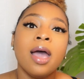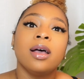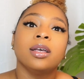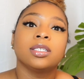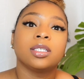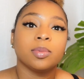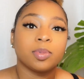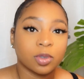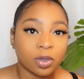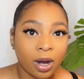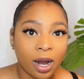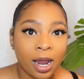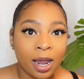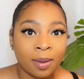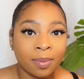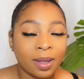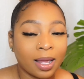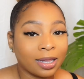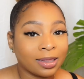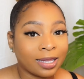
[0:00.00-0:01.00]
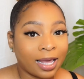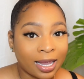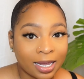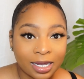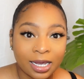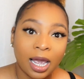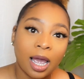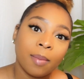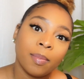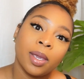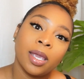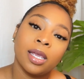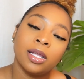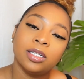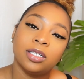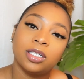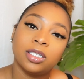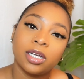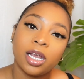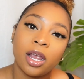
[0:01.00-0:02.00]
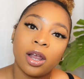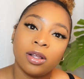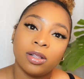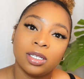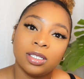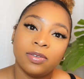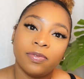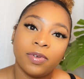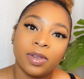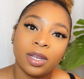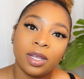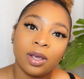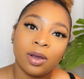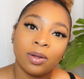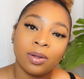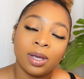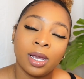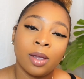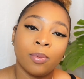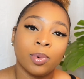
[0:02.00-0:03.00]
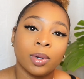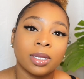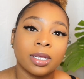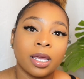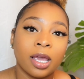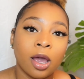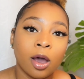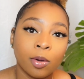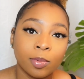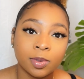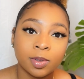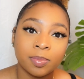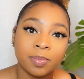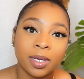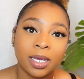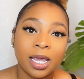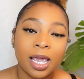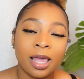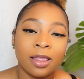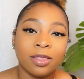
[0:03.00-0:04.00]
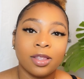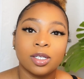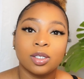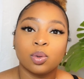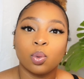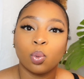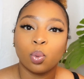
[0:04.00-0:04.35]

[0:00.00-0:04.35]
Subscribe, like, comment, and share this video. It really helps me in this